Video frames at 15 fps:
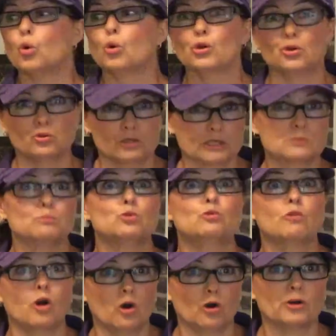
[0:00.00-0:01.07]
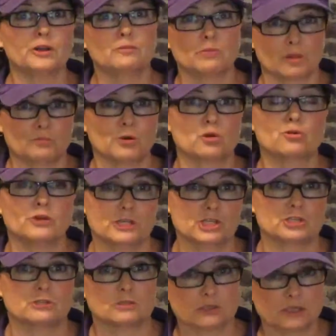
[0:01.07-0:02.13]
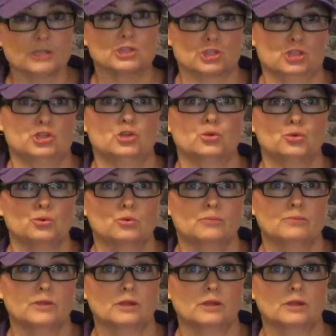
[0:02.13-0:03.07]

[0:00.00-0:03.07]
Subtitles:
or you just move on in the progressions into 2.